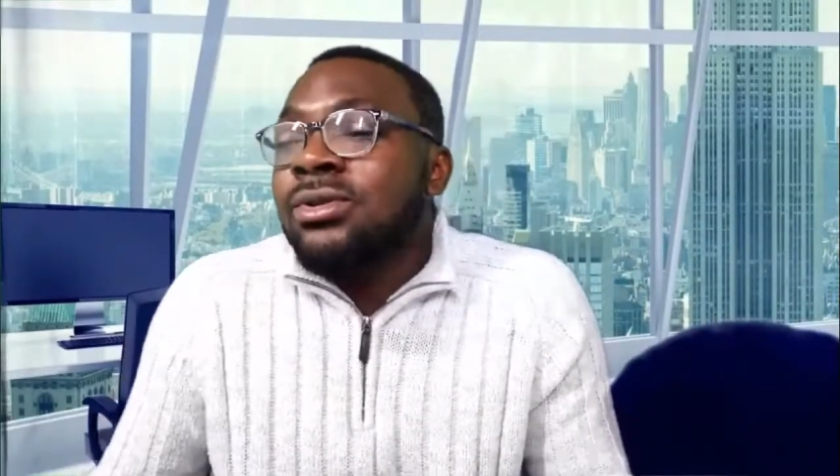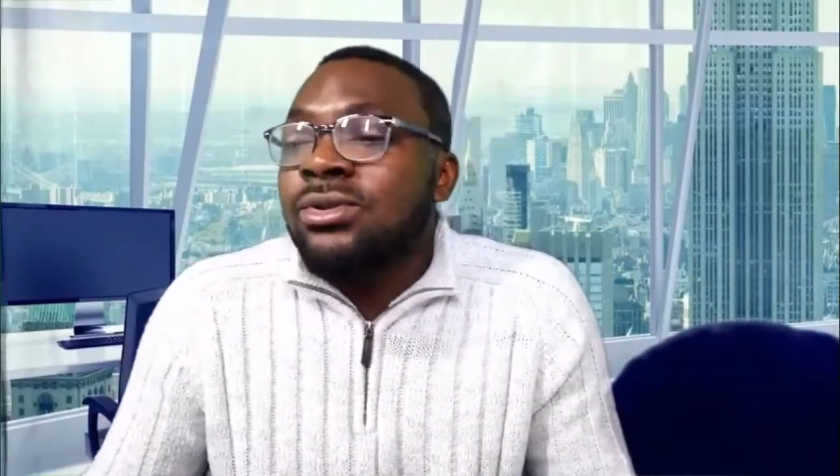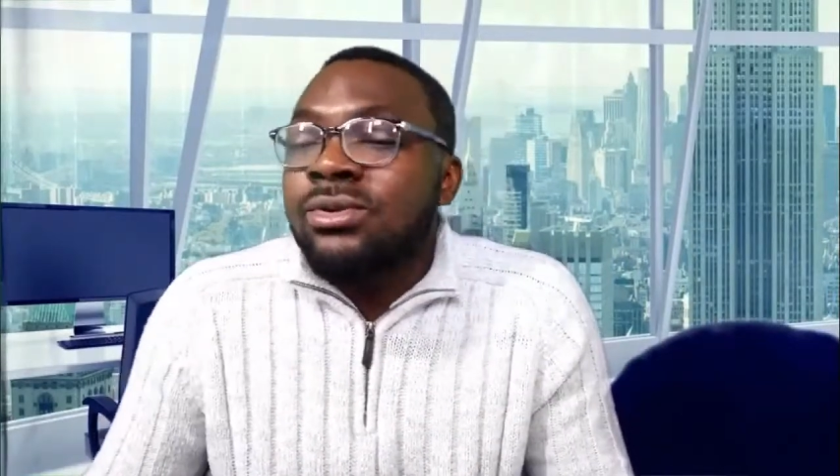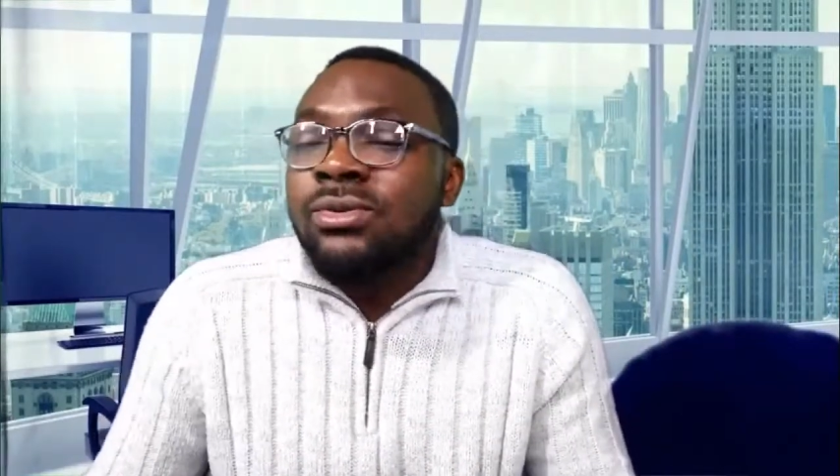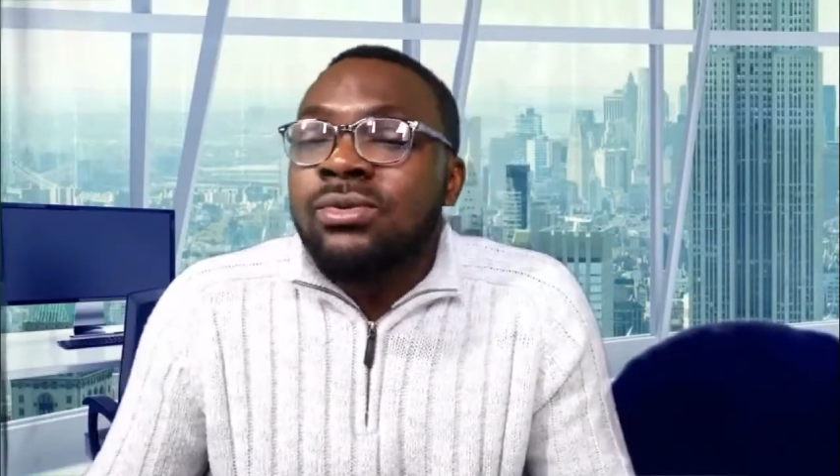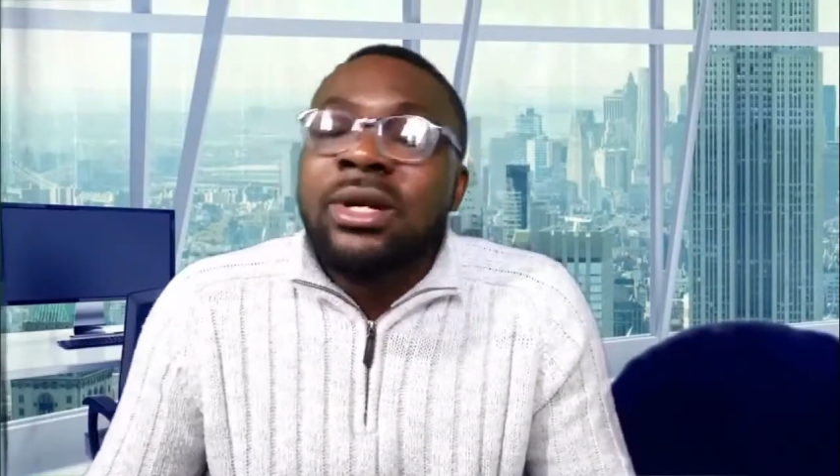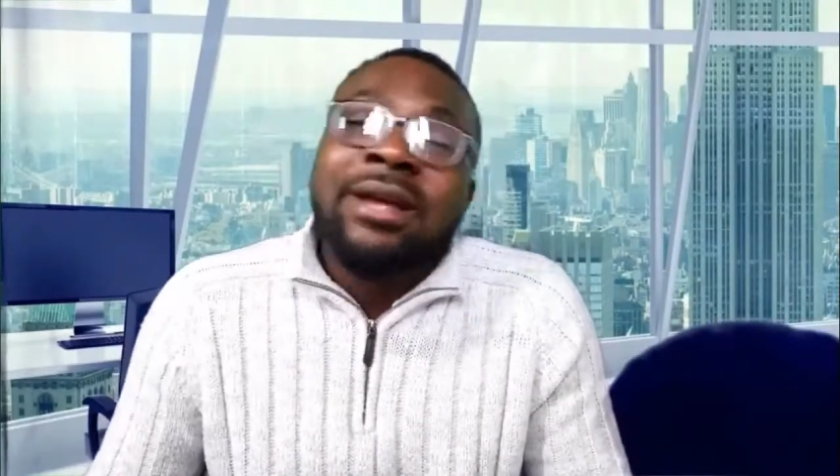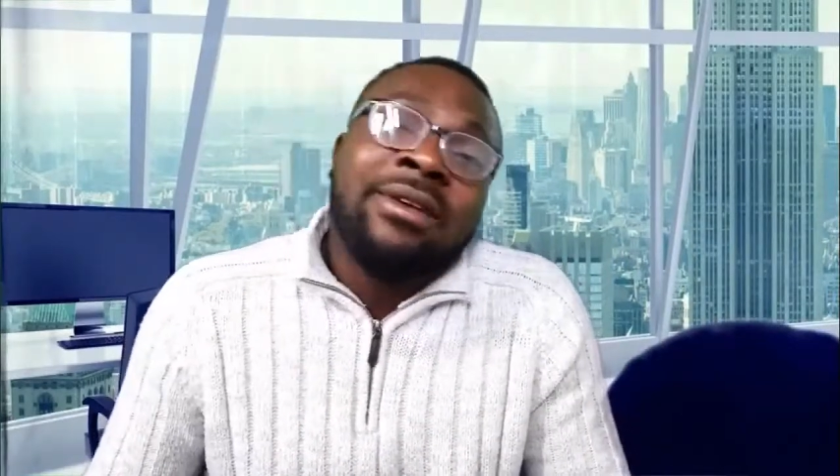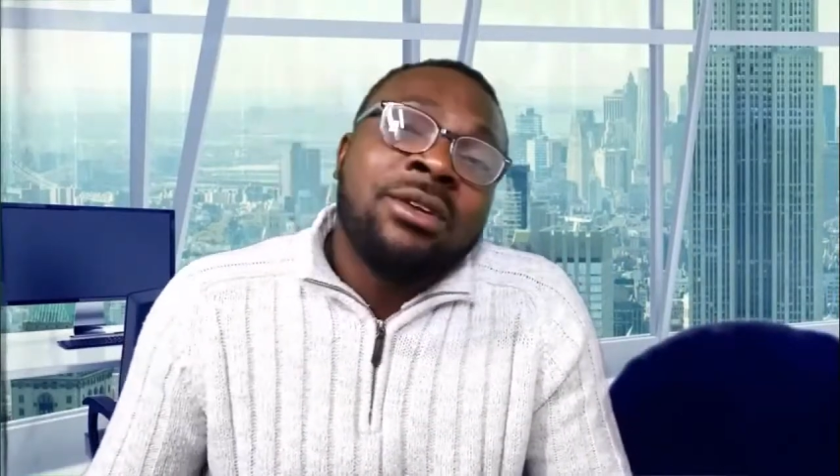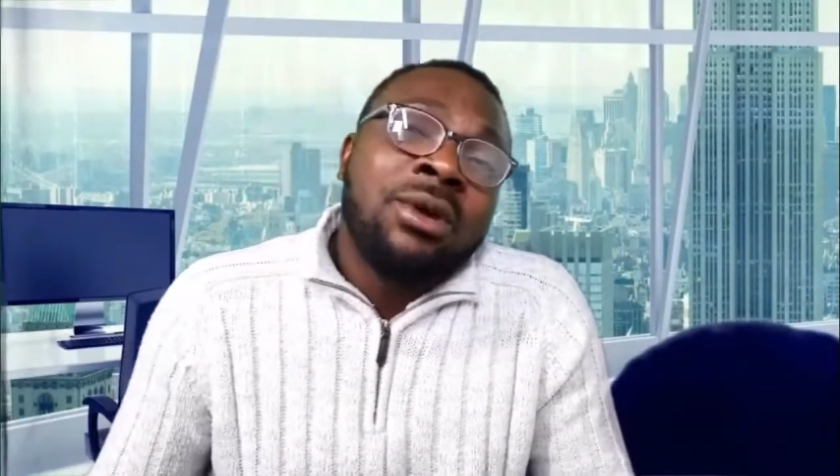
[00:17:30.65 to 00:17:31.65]
do
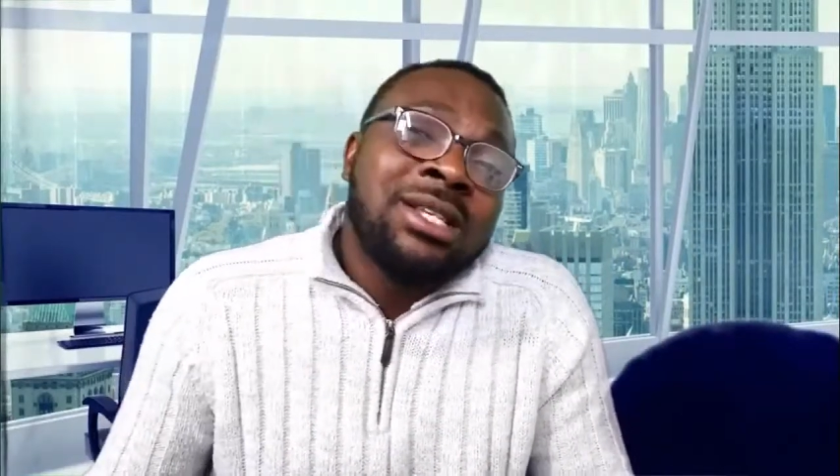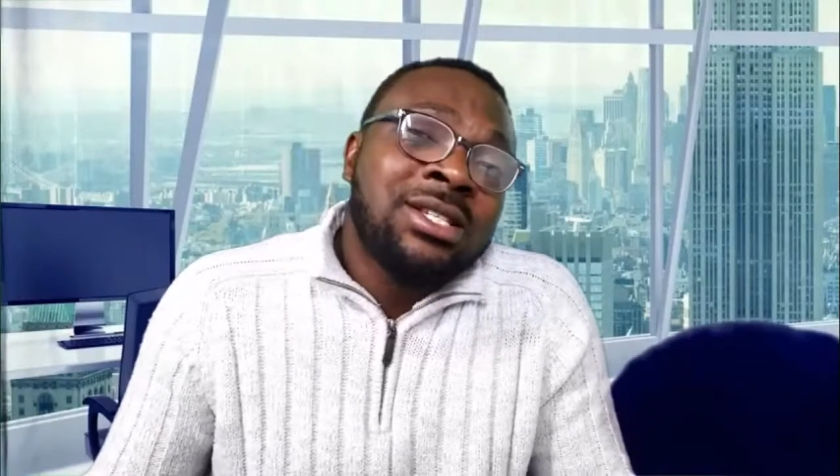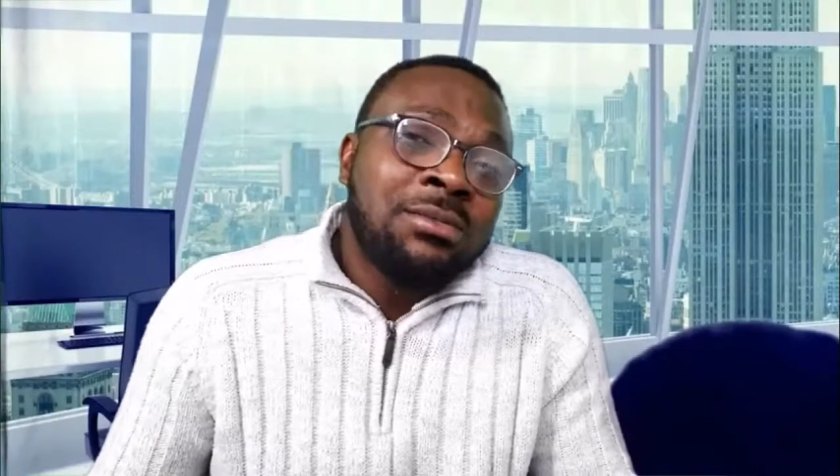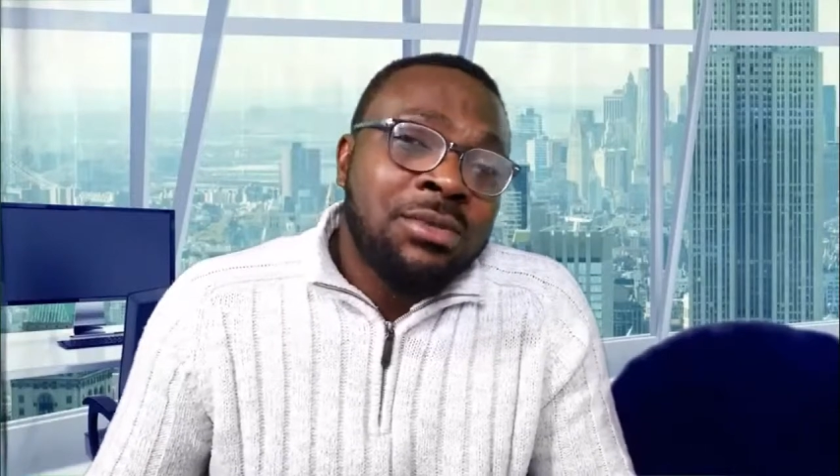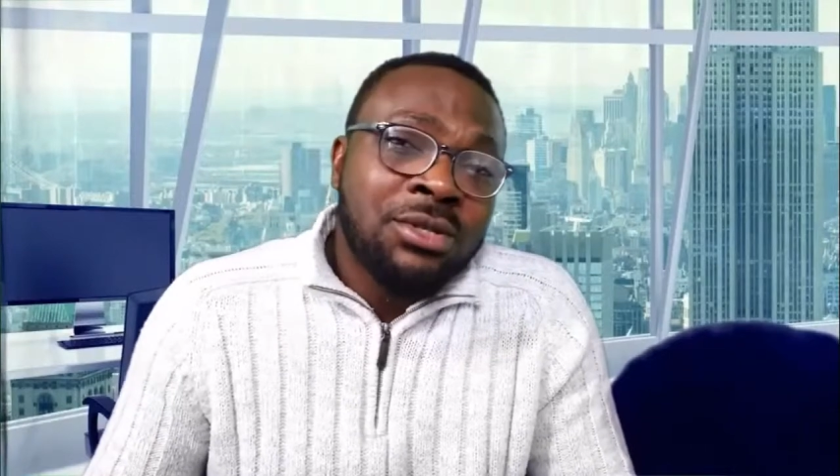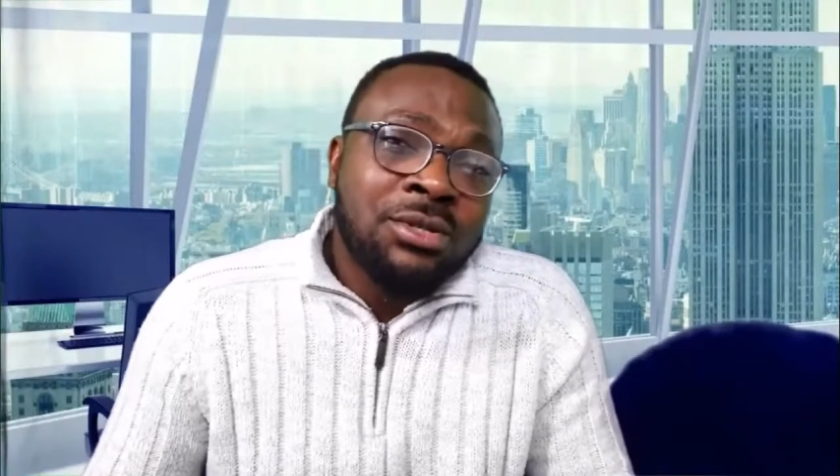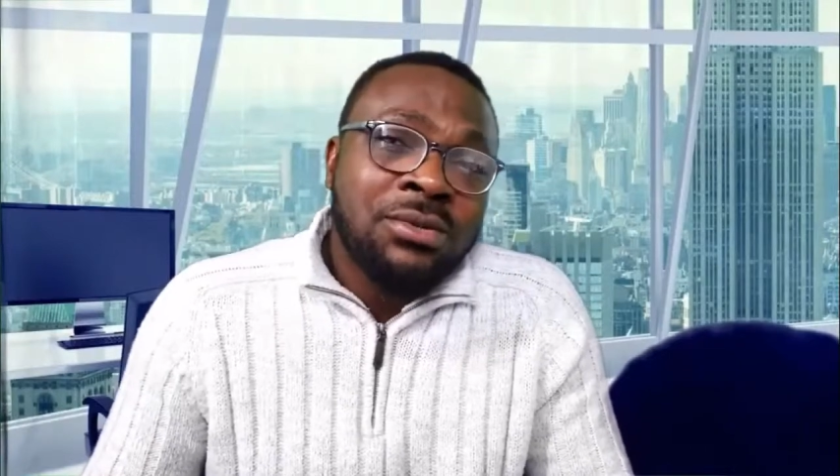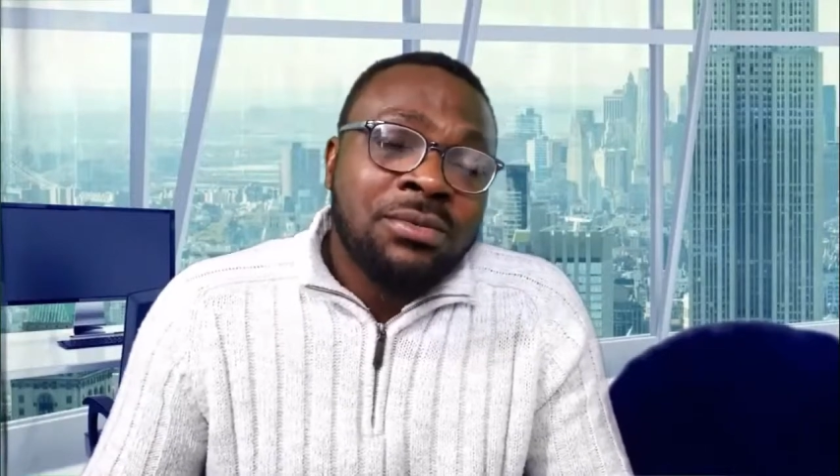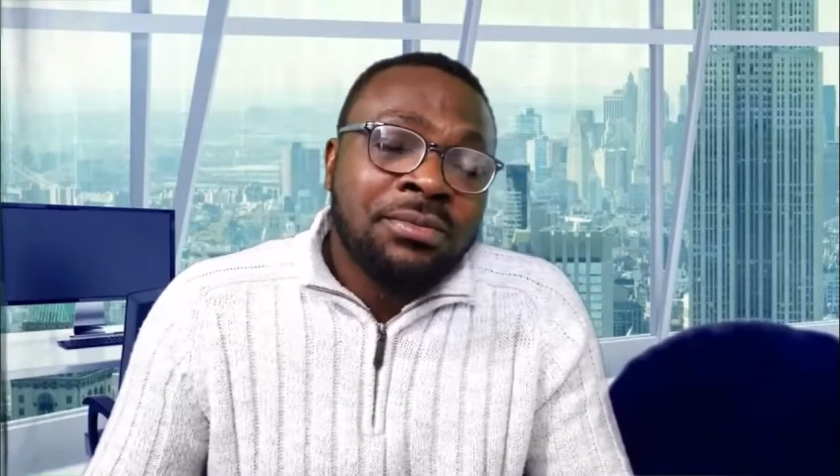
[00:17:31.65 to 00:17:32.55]
whatever you ask him to do.